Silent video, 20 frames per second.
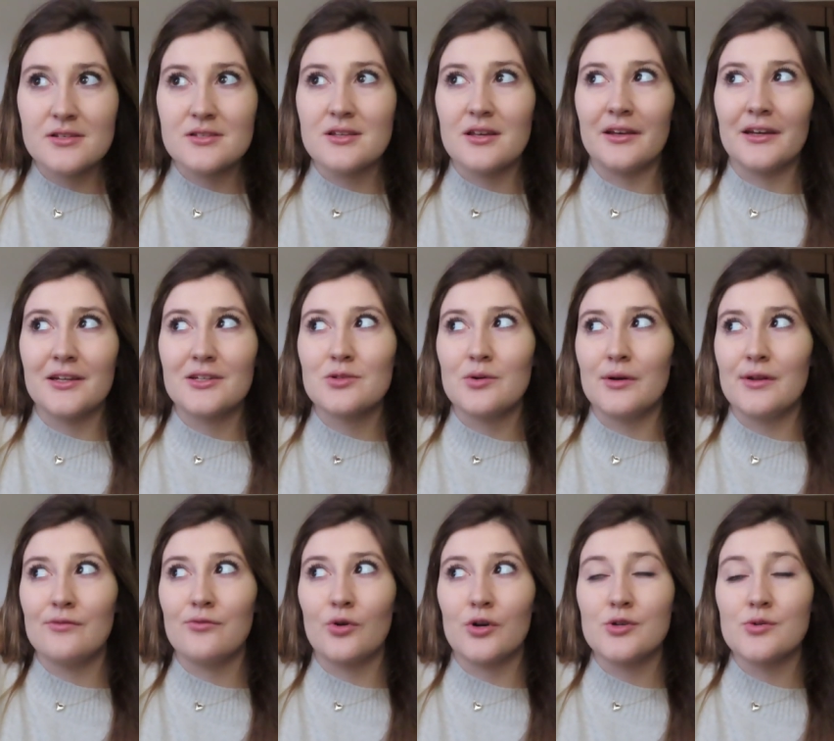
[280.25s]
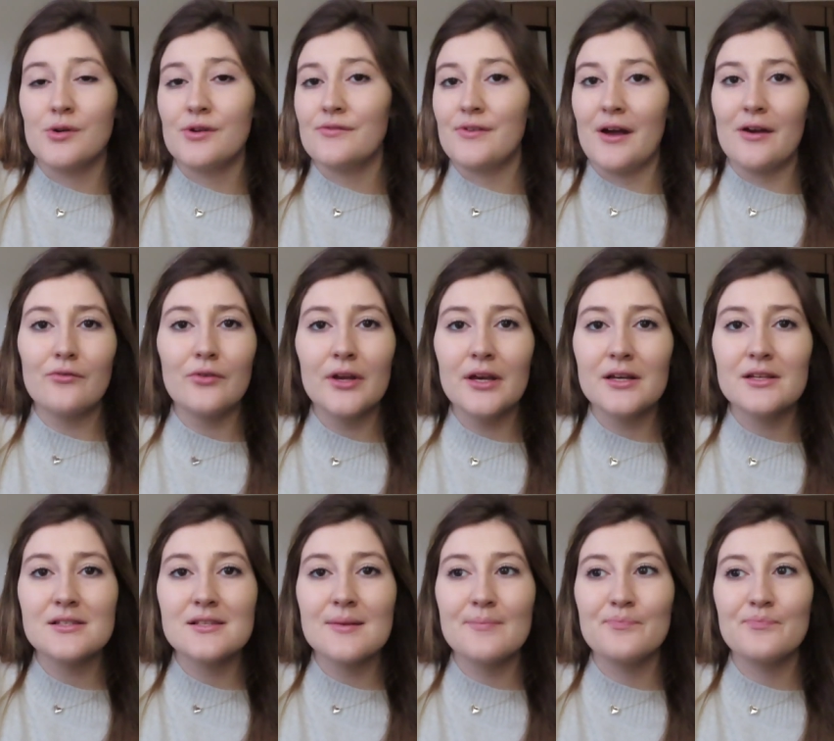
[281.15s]
until like 24, 25
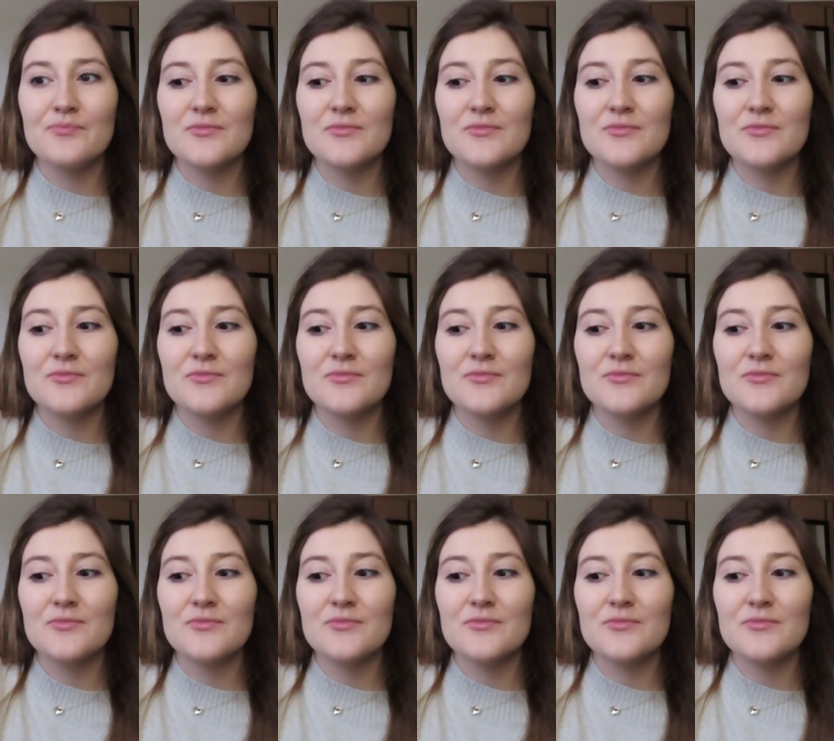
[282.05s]
weeks.